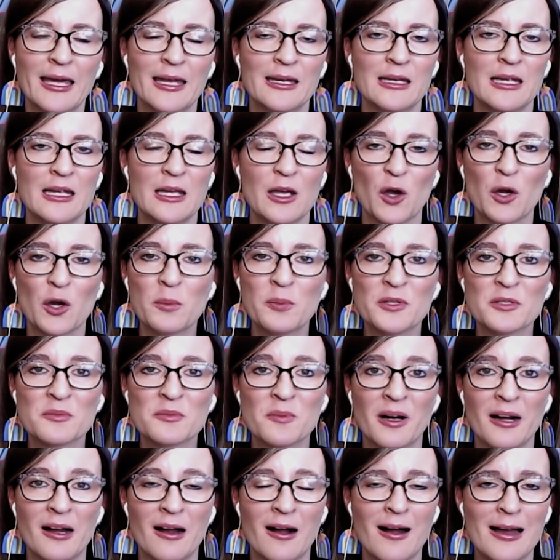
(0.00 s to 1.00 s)
And he opened
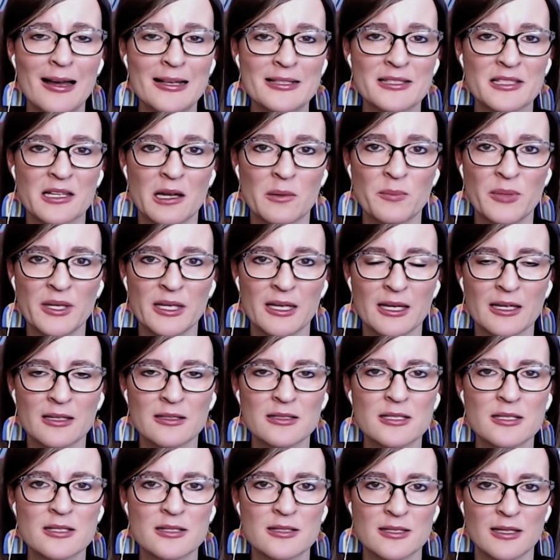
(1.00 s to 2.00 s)
my eyes, and I
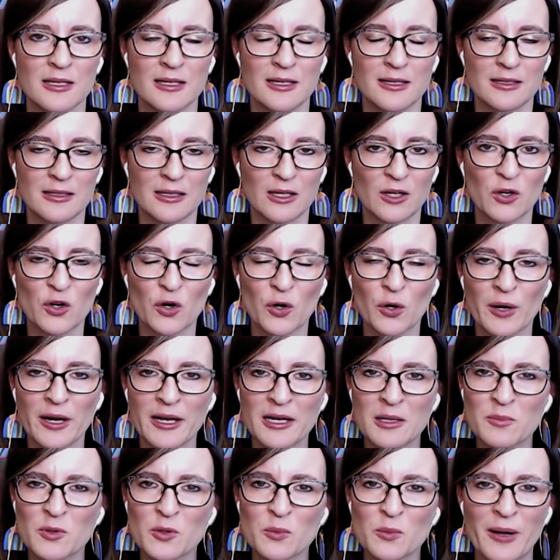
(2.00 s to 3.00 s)
began to see an
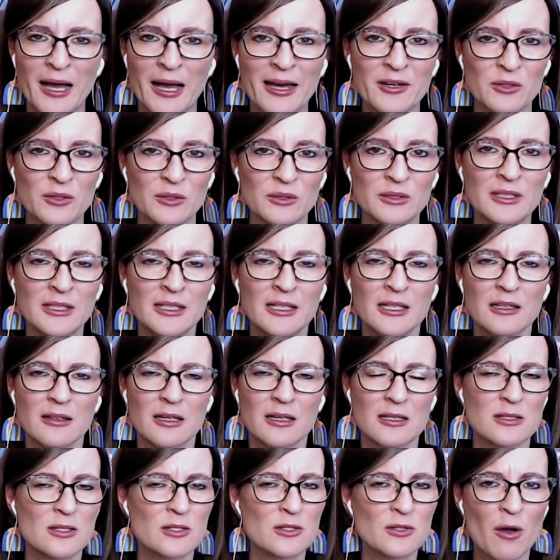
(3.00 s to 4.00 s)
incredible battle
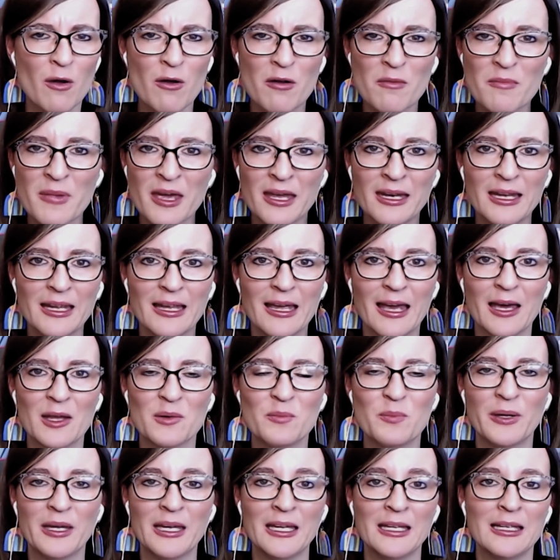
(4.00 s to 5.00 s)
that so many
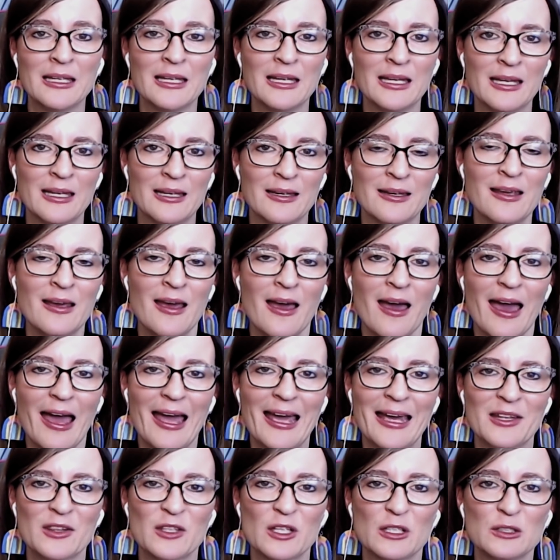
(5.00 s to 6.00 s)
had been in.
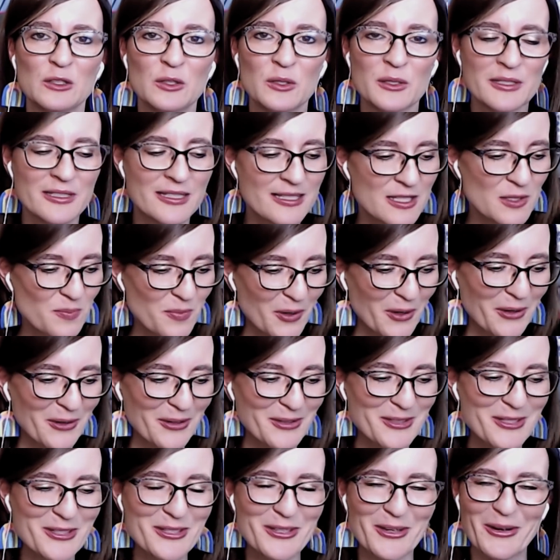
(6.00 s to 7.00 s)
And the Lord
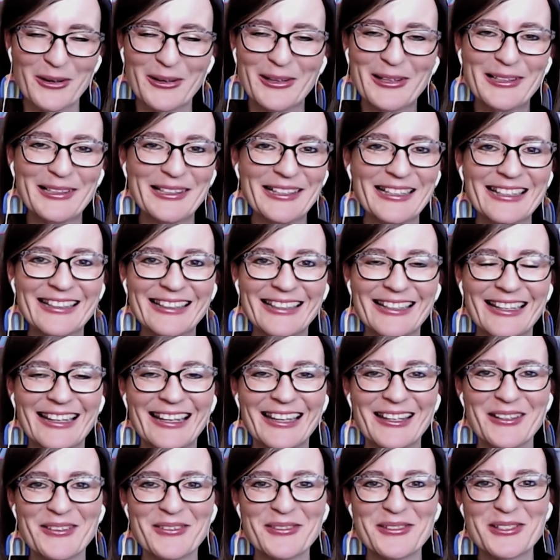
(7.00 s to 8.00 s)
spoke so clearly,
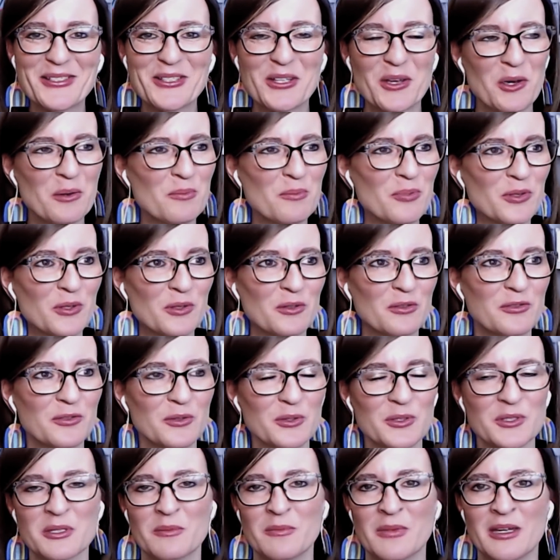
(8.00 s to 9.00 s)
and it was so
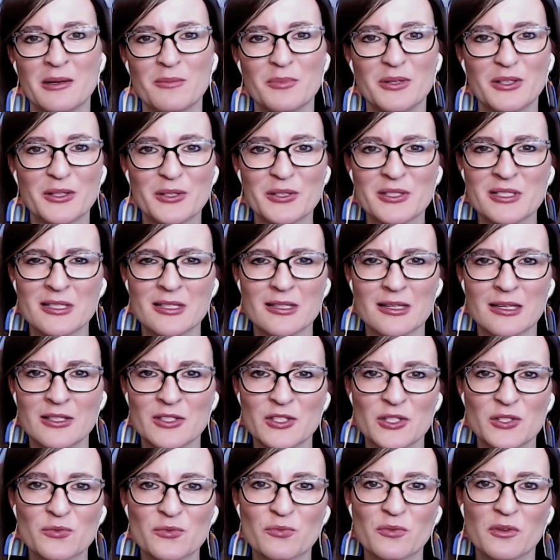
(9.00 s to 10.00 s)
beautiful to me because it,
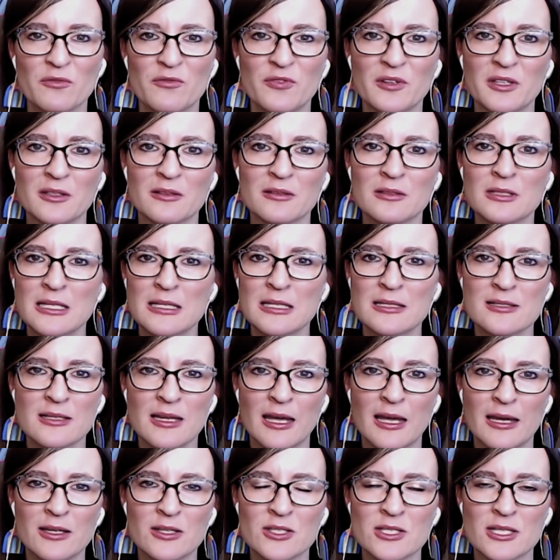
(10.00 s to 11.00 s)
it just revealed his
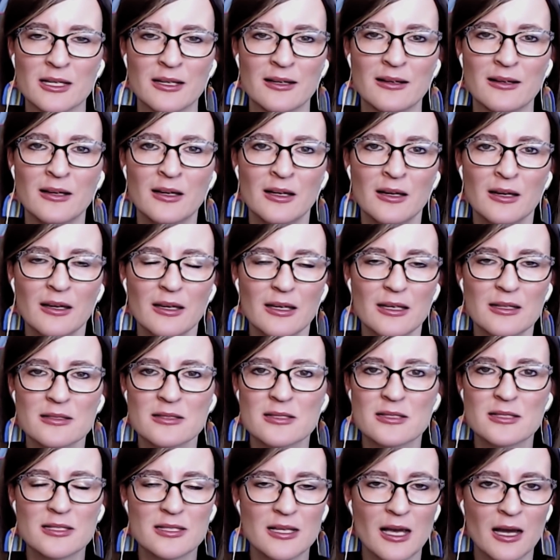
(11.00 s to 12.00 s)
nature in
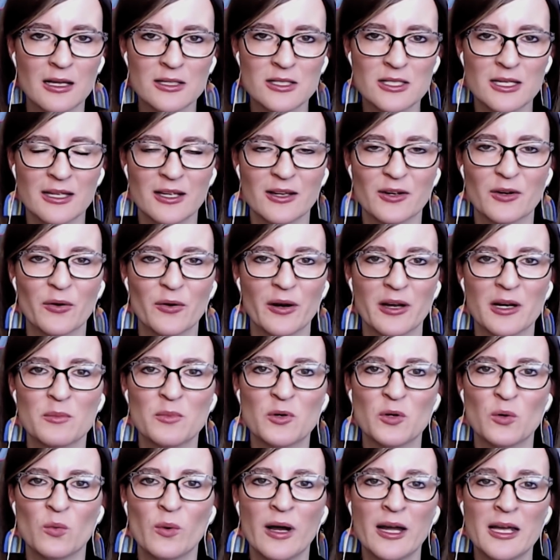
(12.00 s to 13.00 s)
such an
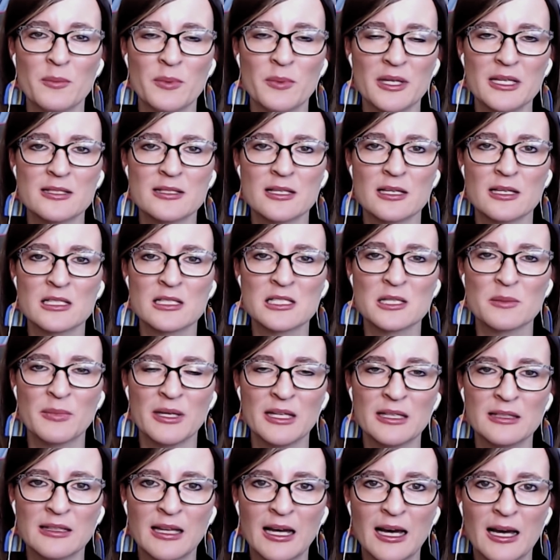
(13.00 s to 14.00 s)
incredible way. But he said to
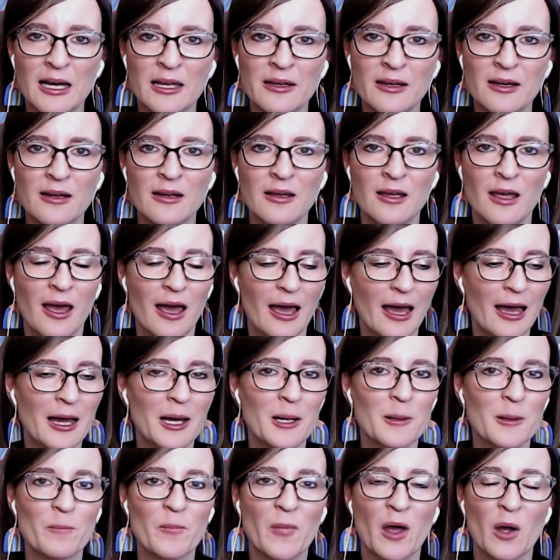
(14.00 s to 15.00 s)
me, Lana,
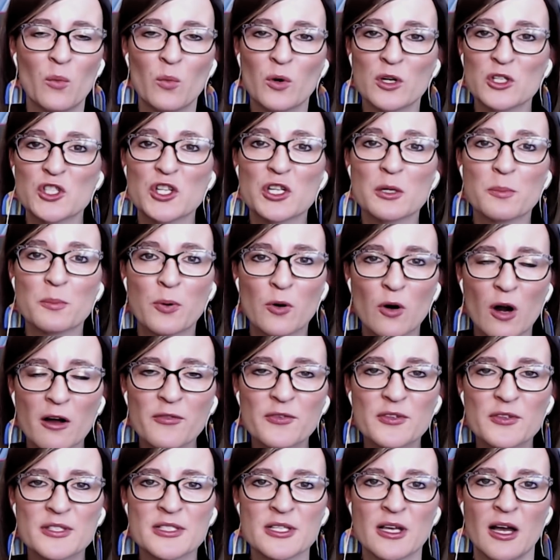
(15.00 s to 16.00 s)
um, I want you to
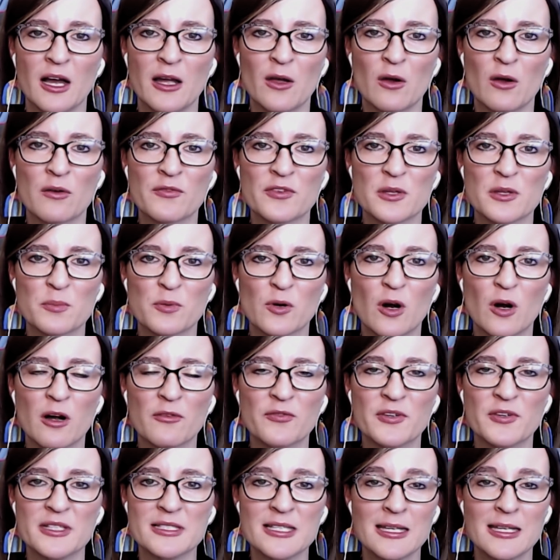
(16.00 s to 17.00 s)
prophesy over the
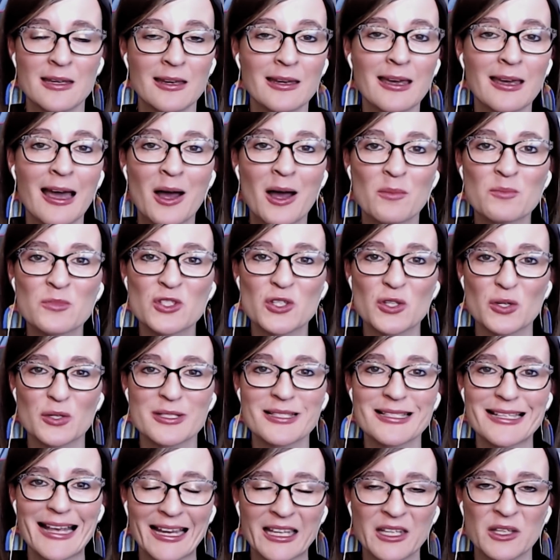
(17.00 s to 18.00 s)
prophets. Here comes your
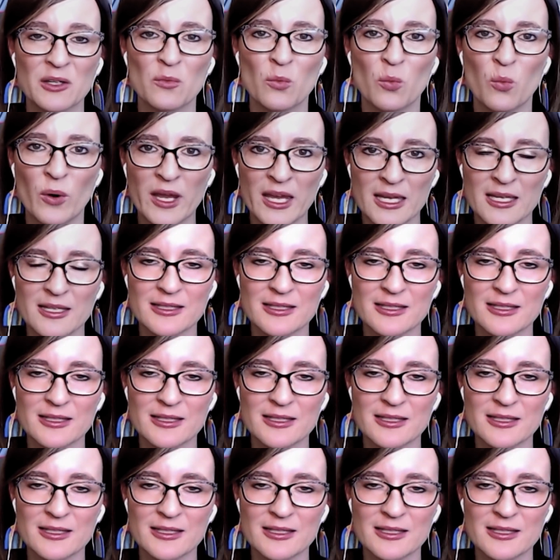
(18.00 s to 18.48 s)
second